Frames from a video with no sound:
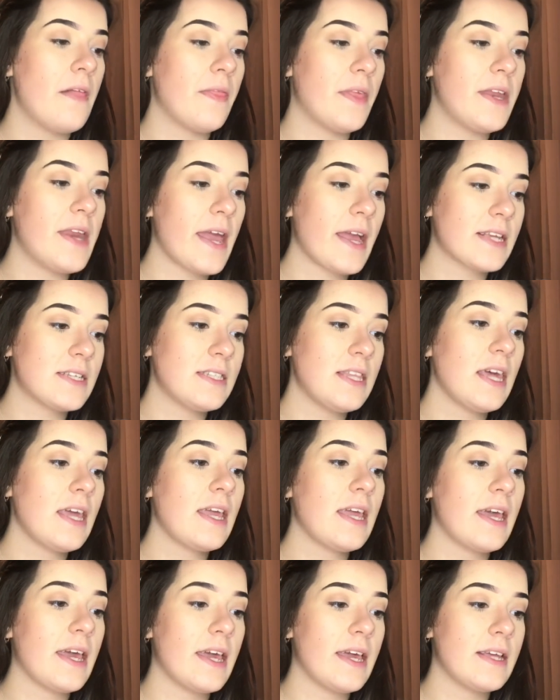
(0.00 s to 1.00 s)
The next
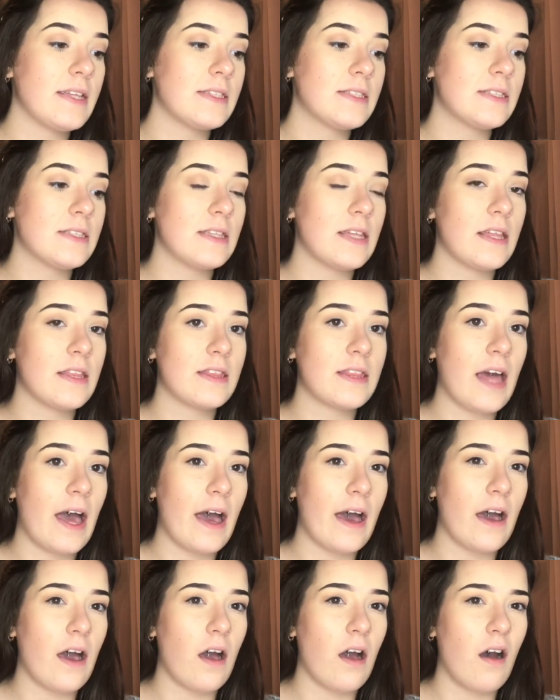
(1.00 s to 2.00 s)
thing is
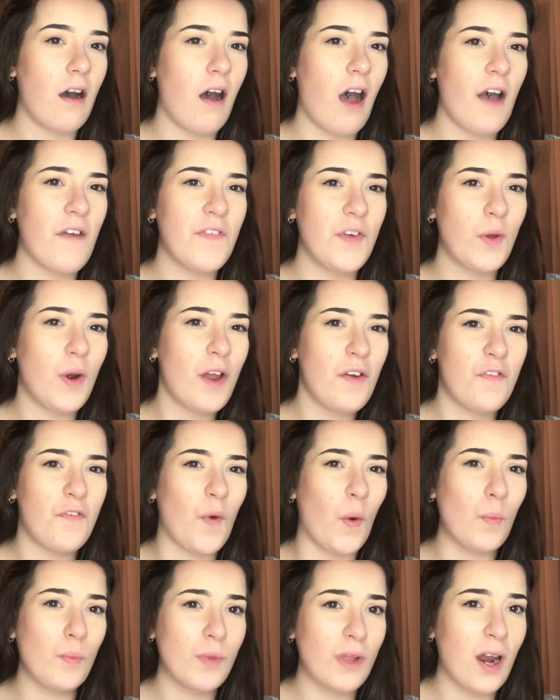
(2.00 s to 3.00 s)
that I feel like
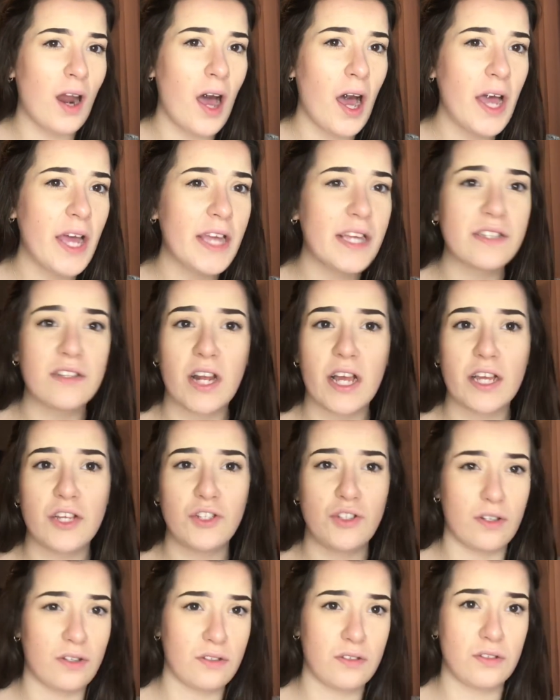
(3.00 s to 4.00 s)
formula is
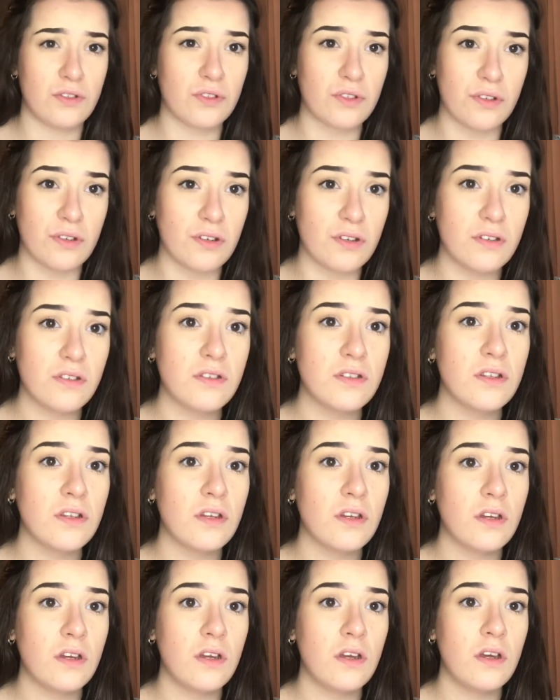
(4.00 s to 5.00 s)
like just as good
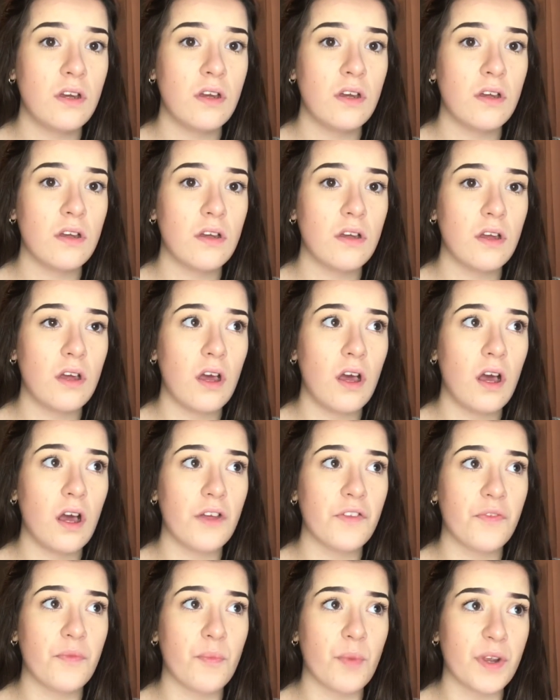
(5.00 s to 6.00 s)

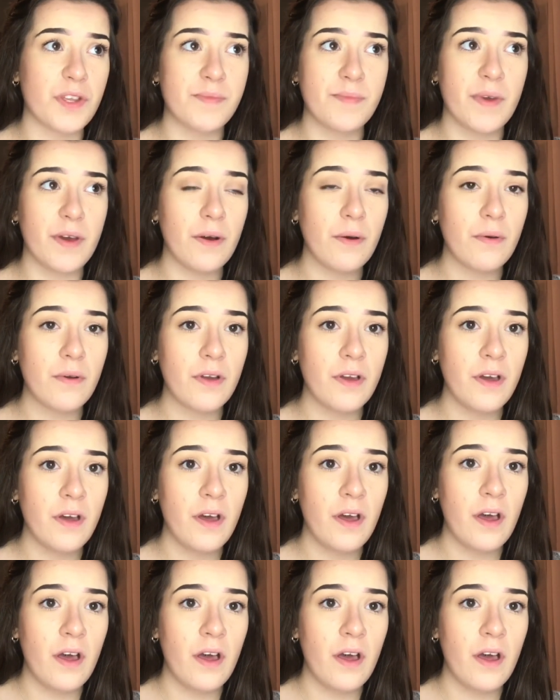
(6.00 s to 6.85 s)
as breast milk.